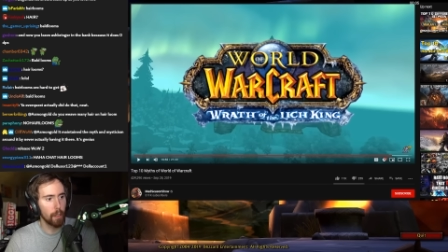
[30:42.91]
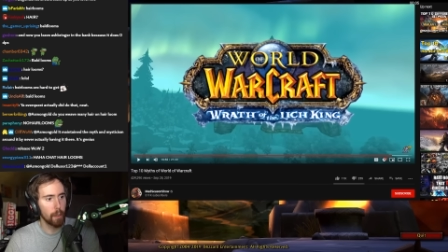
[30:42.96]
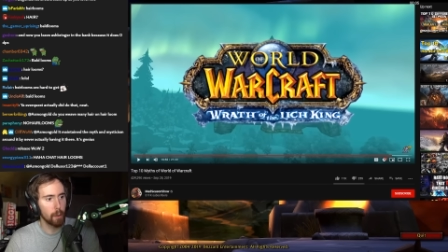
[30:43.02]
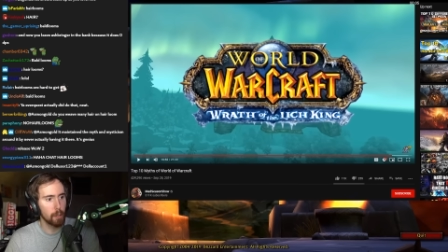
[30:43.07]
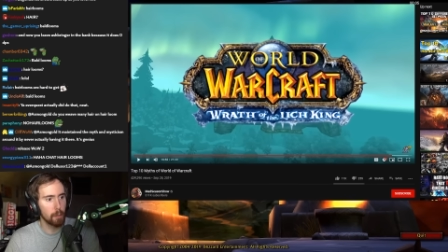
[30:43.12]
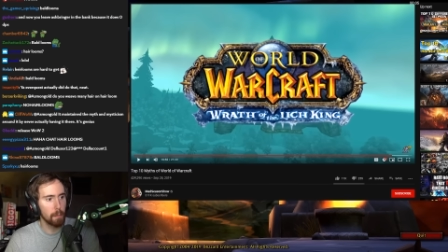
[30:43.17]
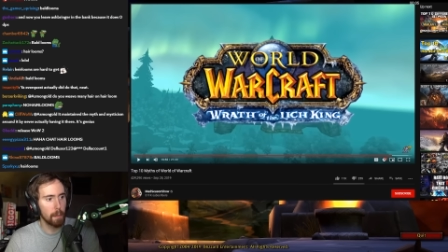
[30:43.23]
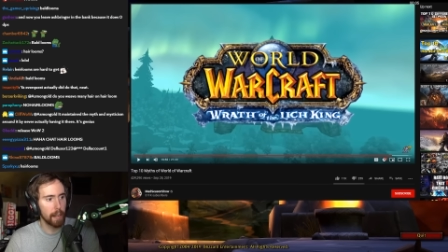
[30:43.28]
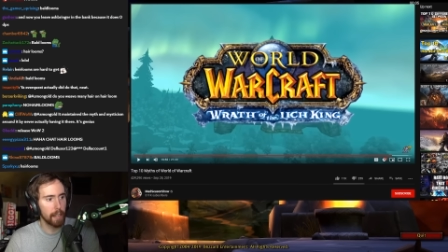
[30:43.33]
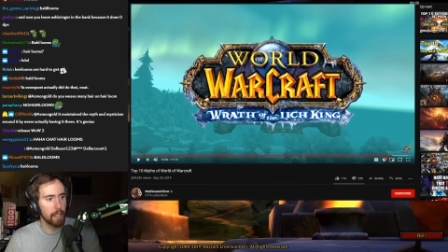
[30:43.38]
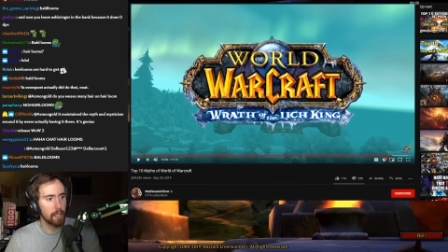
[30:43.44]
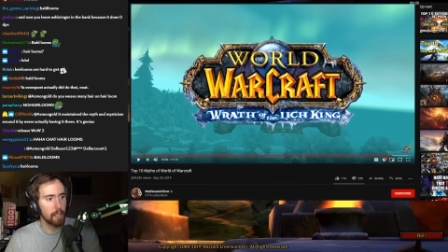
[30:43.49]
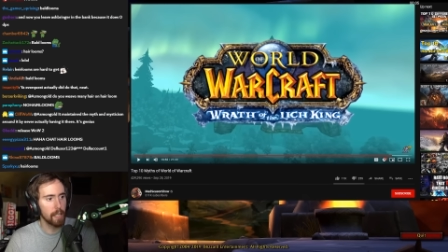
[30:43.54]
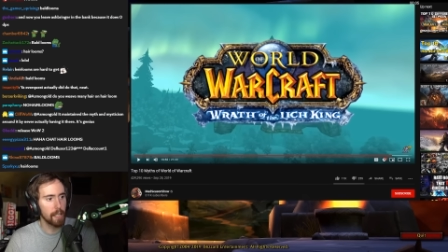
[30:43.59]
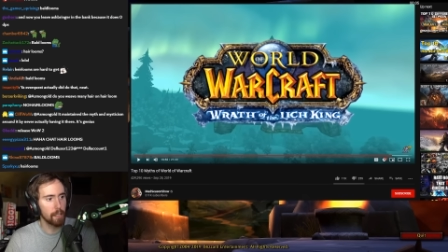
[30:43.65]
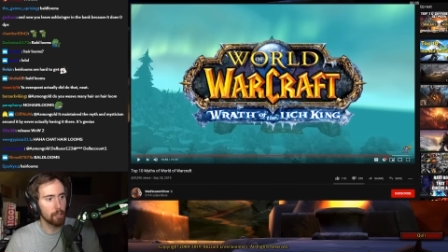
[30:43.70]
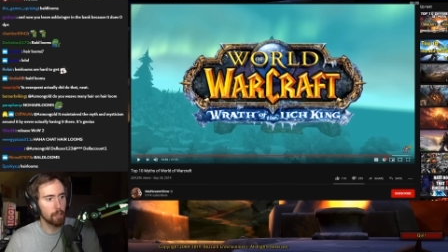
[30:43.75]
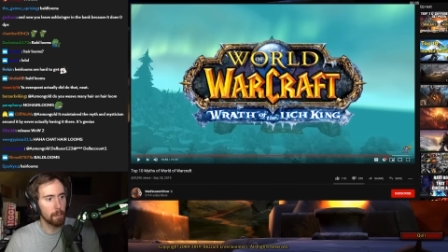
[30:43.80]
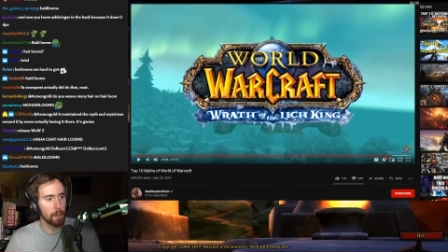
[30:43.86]
who was mega
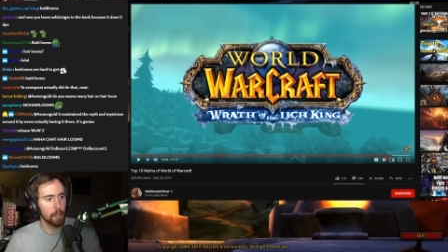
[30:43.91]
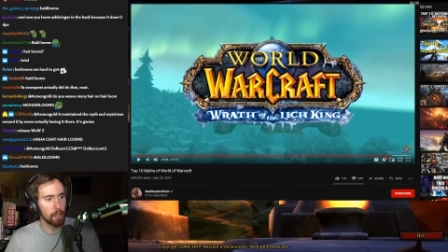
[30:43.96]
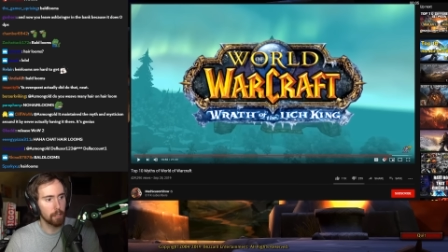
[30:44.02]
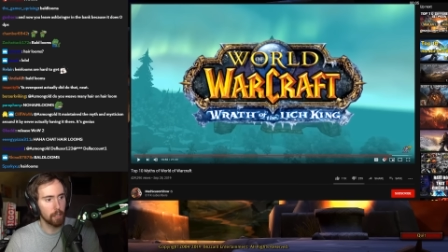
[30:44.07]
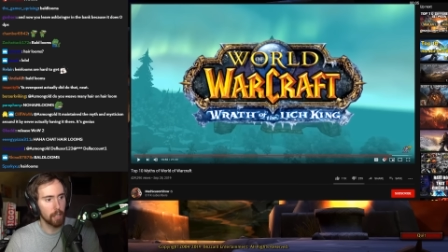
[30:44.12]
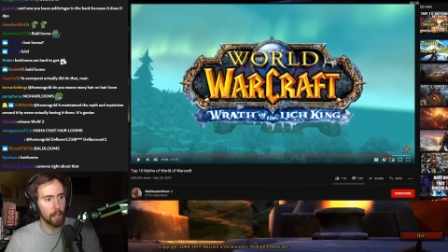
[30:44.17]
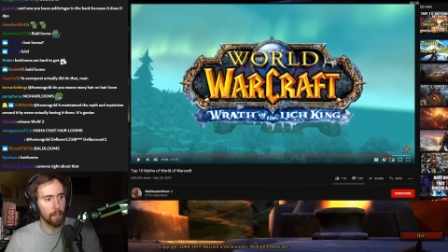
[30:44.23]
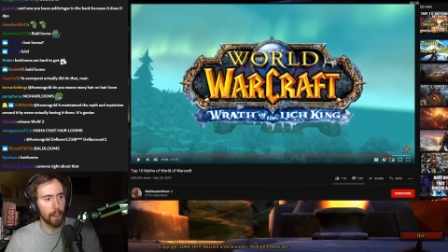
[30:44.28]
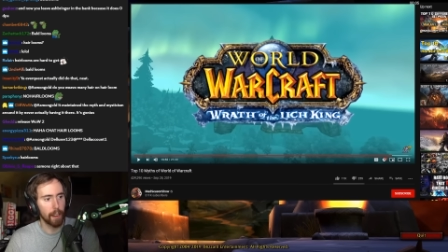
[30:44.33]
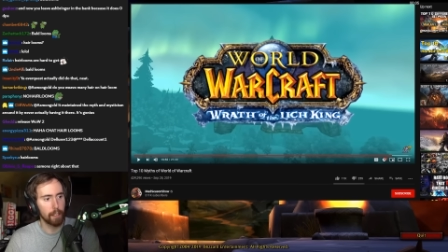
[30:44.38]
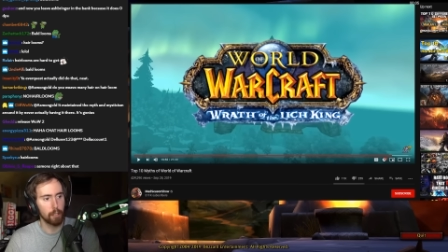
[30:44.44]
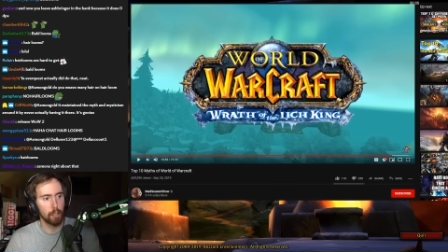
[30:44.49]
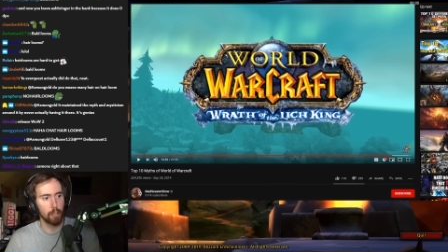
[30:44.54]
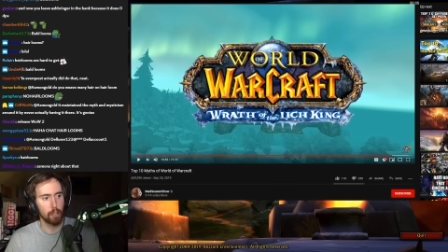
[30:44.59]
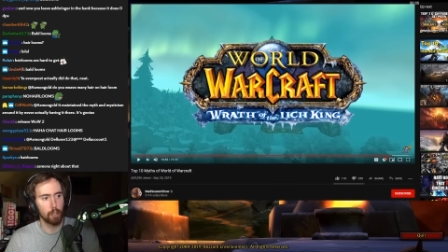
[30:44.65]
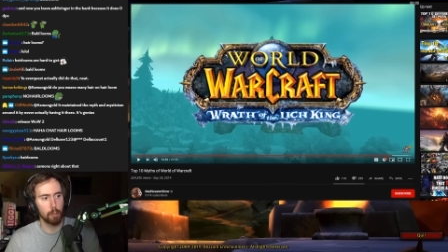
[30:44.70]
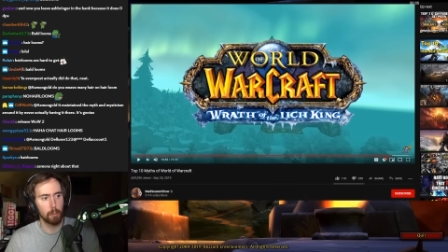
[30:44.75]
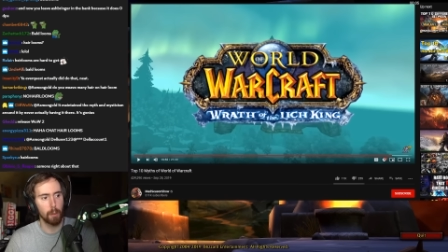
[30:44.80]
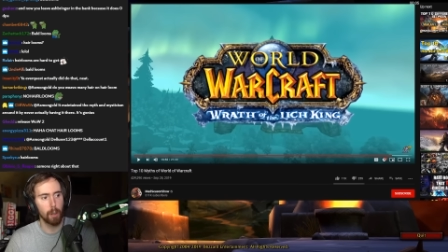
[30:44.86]
teased to be the son of
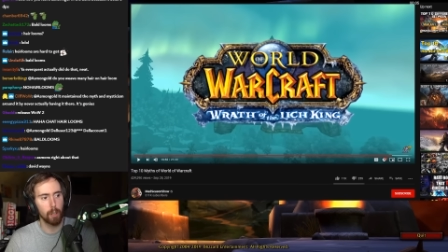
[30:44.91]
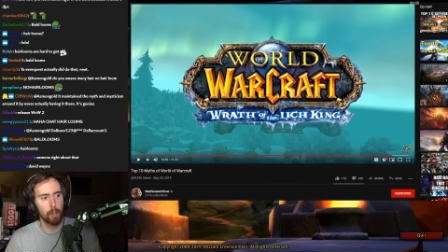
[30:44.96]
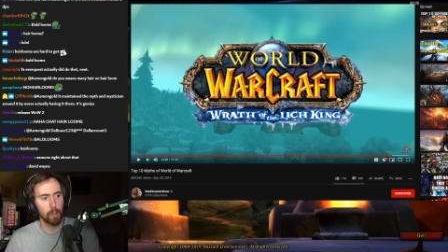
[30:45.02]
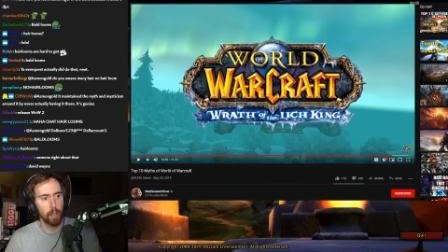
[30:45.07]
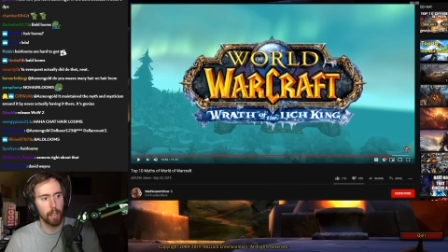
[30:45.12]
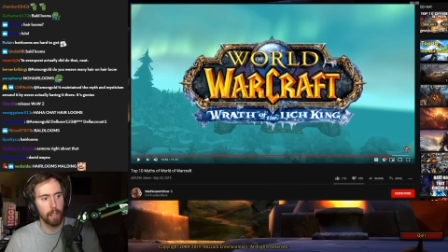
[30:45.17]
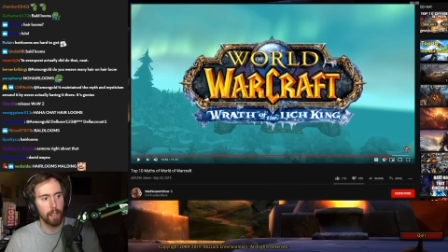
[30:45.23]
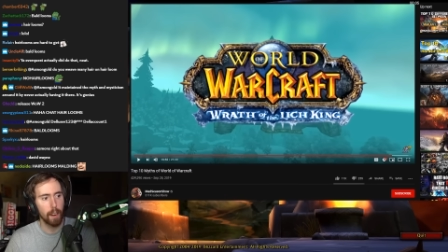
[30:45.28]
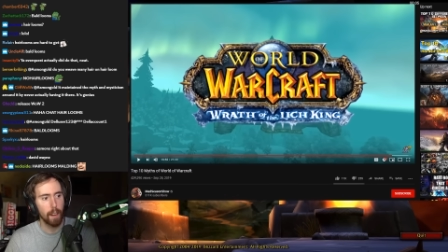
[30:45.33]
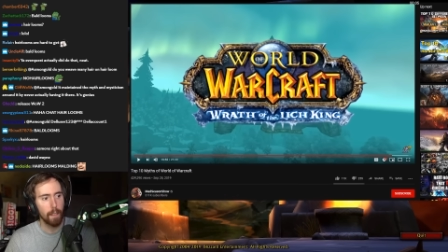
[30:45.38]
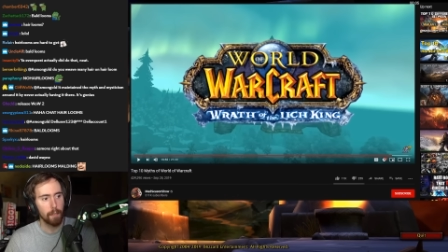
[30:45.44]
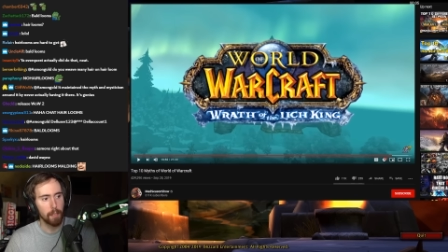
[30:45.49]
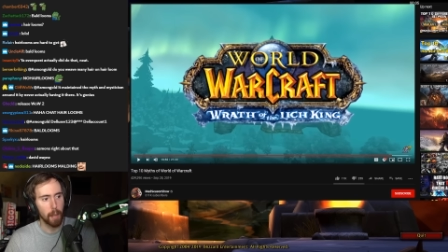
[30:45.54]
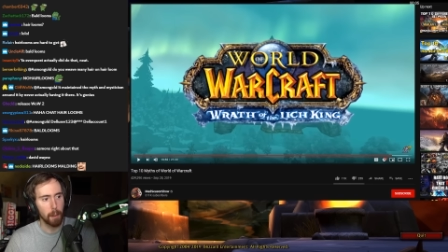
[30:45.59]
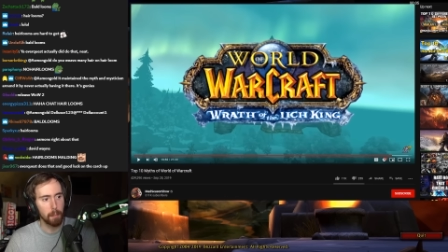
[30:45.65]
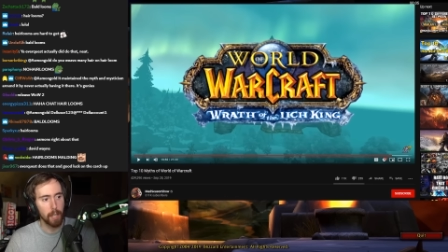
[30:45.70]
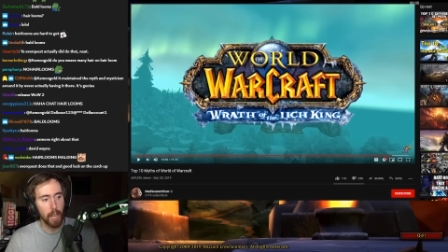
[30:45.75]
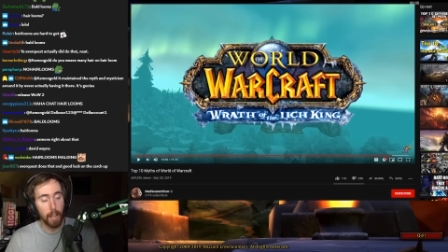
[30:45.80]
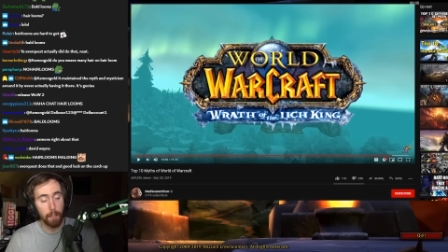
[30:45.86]
Alexandros Mograine,
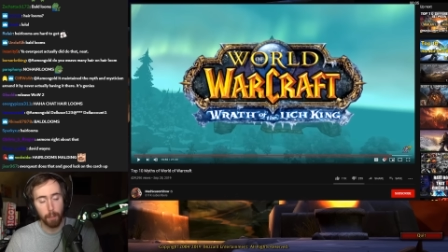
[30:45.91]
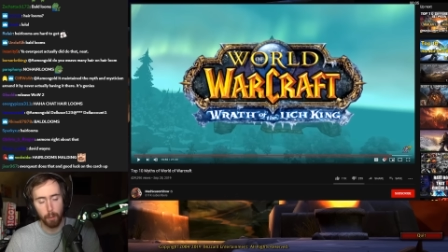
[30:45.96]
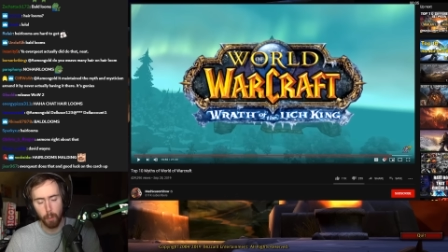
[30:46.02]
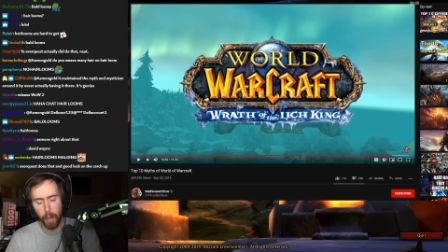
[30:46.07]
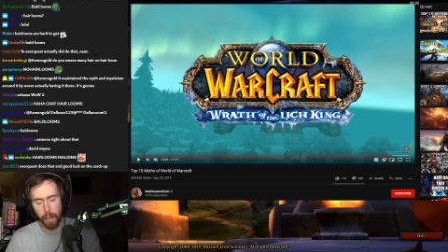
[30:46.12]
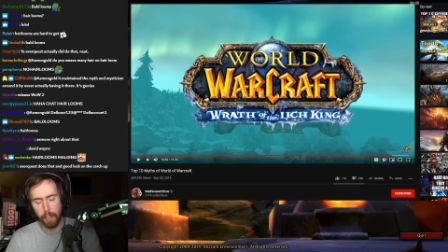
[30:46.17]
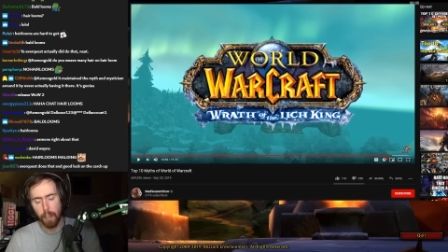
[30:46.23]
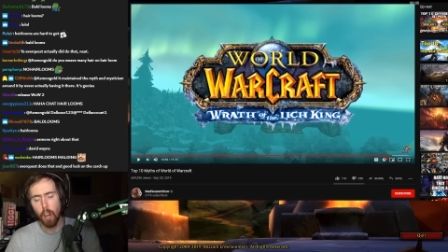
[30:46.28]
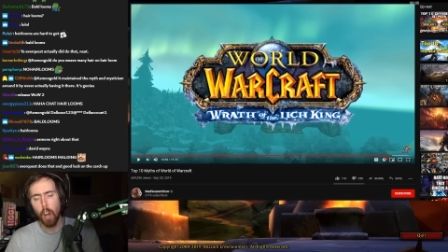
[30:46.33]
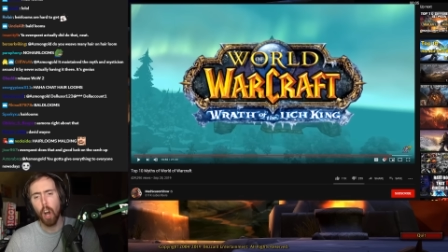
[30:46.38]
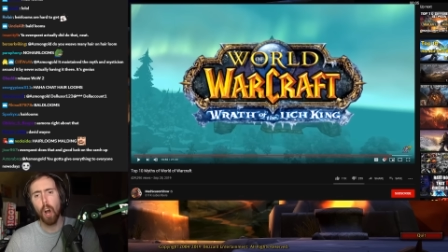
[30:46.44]
named David Wayne.